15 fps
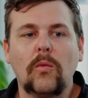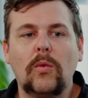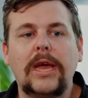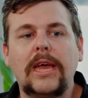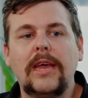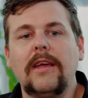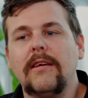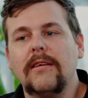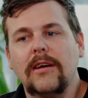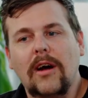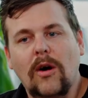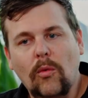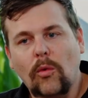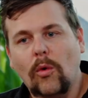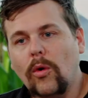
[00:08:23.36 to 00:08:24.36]
we
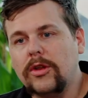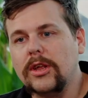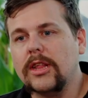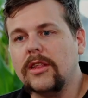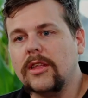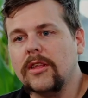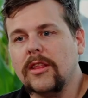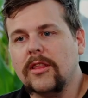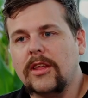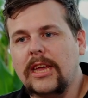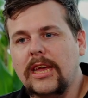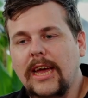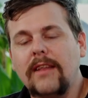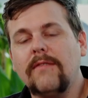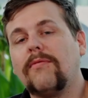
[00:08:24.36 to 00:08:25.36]
awarded
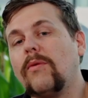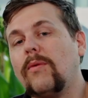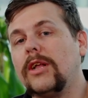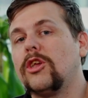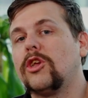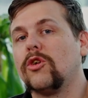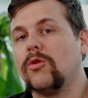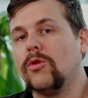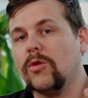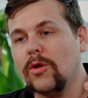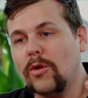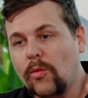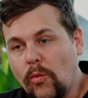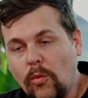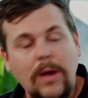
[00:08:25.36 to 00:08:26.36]
the
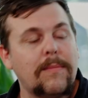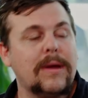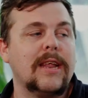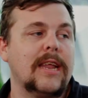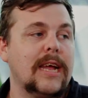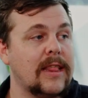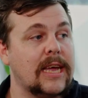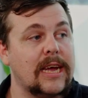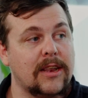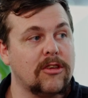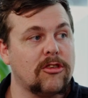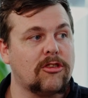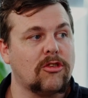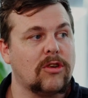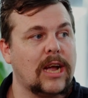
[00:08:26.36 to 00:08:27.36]
influential women in the
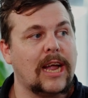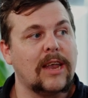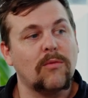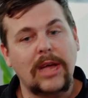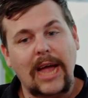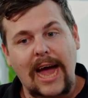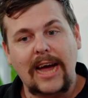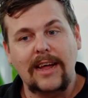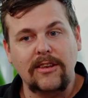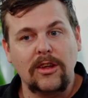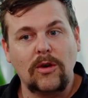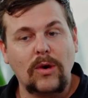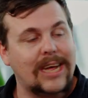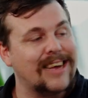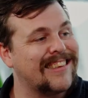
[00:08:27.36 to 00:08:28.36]
industry, and we had
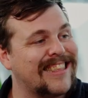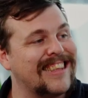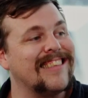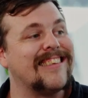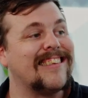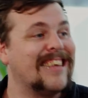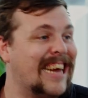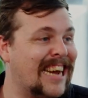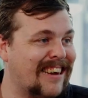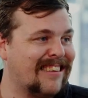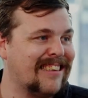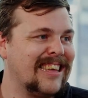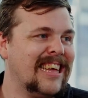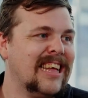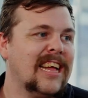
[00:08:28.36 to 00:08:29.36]
no less than
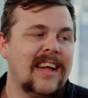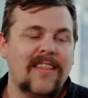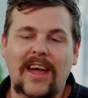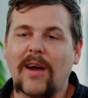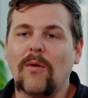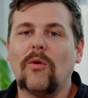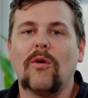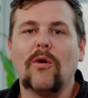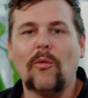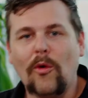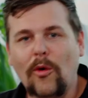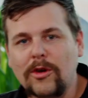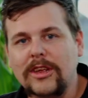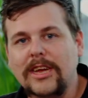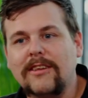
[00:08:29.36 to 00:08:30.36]
six that were
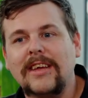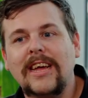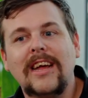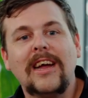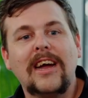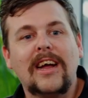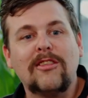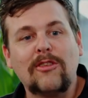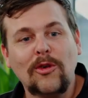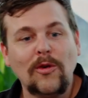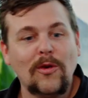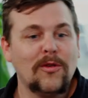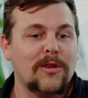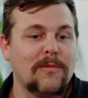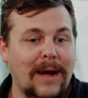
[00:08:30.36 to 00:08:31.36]
awarded
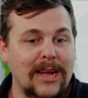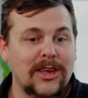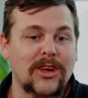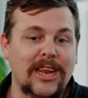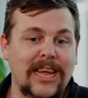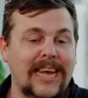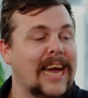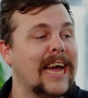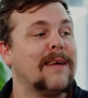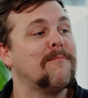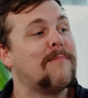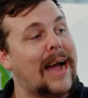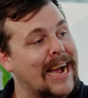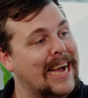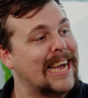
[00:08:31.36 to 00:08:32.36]
two of them actually came
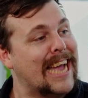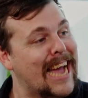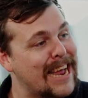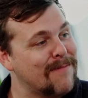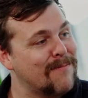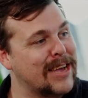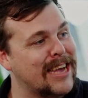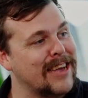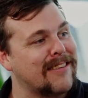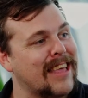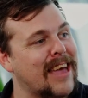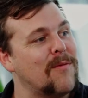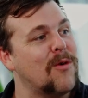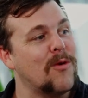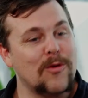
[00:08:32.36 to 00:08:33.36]
back again because
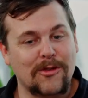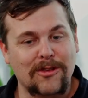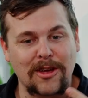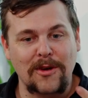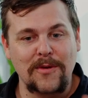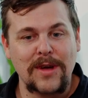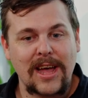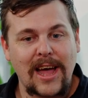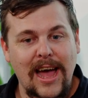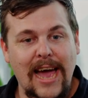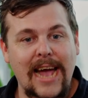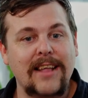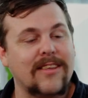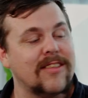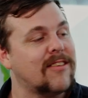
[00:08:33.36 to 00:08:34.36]
they were also
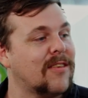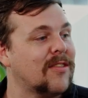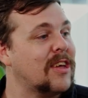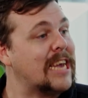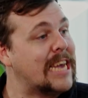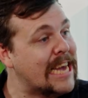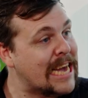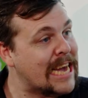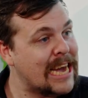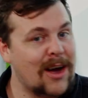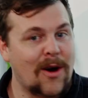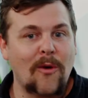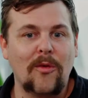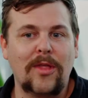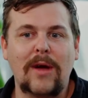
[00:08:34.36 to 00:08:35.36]
agents of the
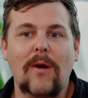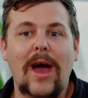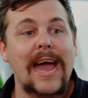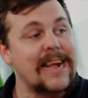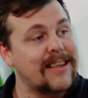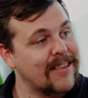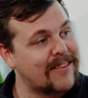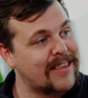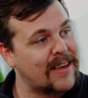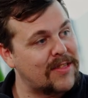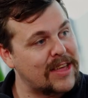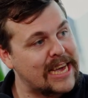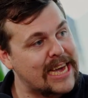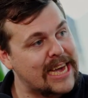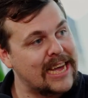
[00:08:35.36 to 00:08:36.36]
year or they were agency of
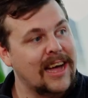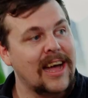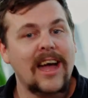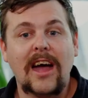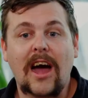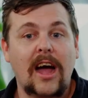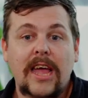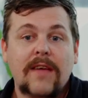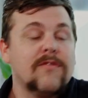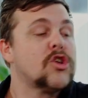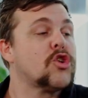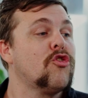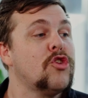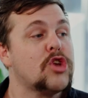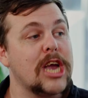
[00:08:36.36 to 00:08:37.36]
the year, uh, even
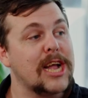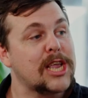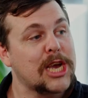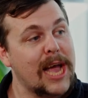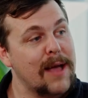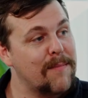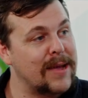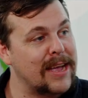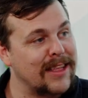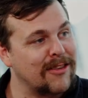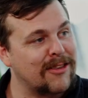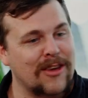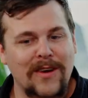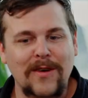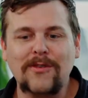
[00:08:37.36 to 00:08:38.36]
TruCheck
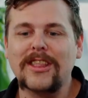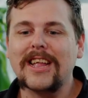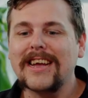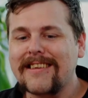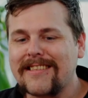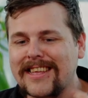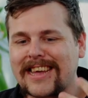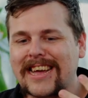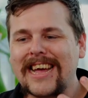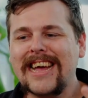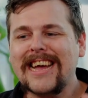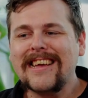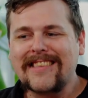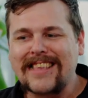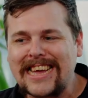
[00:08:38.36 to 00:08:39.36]
champions. So it was nice to
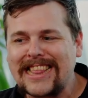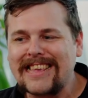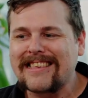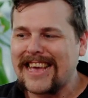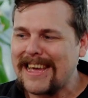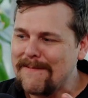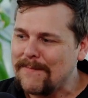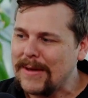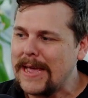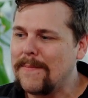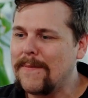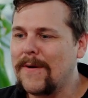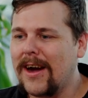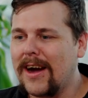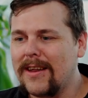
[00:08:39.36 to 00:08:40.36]
see the same
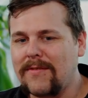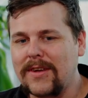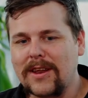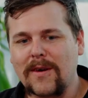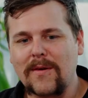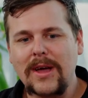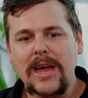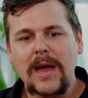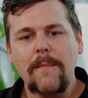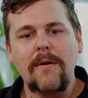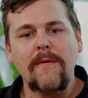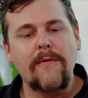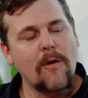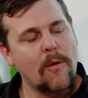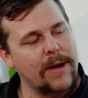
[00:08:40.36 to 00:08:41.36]
people kind of, you know,
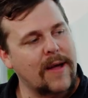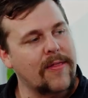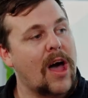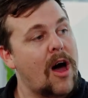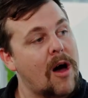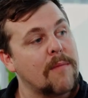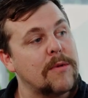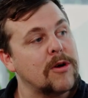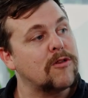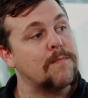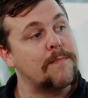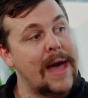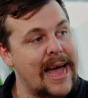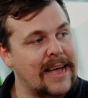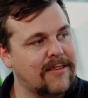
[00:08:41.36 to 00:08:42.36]
performing at their utmost
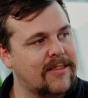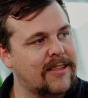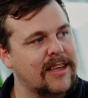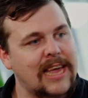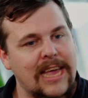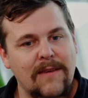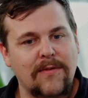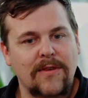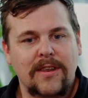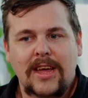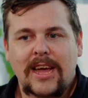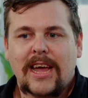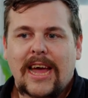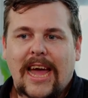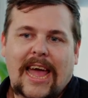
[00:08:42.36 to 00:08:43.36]
best, even
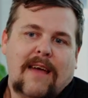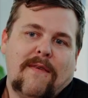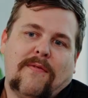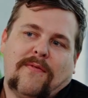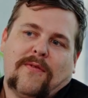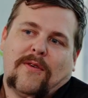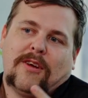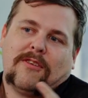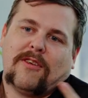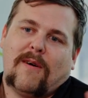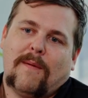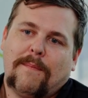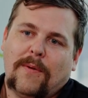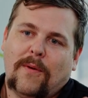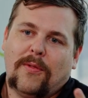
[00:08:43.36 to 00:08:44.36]
if, for
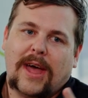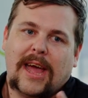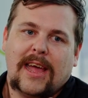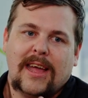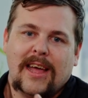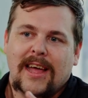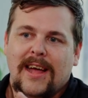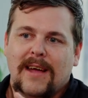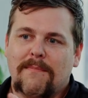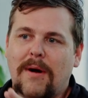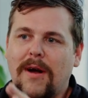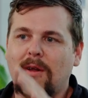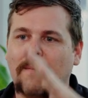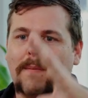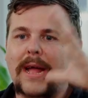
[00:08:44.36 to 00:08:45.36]
example, they
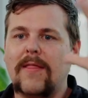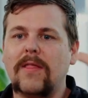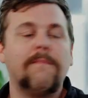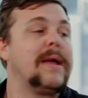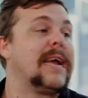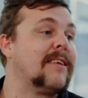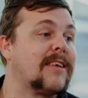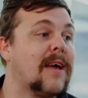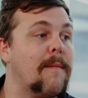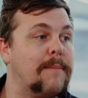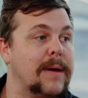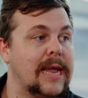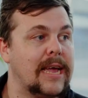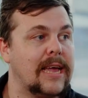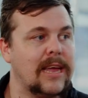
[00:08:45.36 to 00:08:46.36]
might not be in the biggest
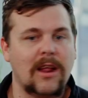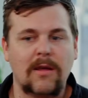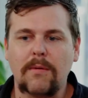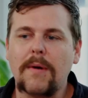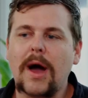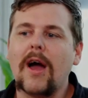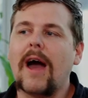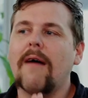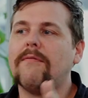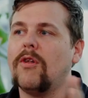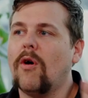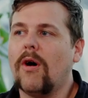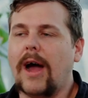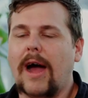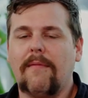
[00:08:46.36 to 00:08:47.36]
company. You know, they might have
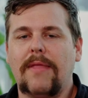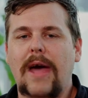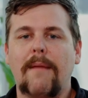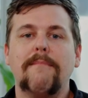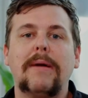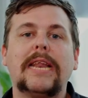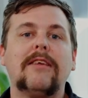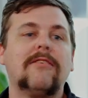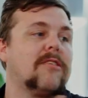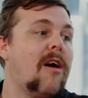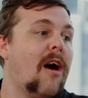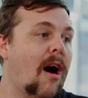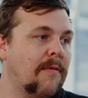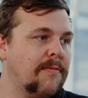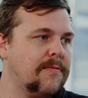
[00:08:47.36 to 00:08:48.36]
not have that many
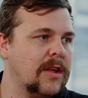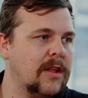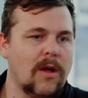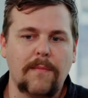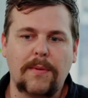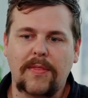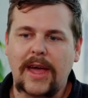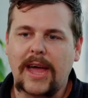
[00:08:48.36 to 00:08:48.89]
staff, you know, but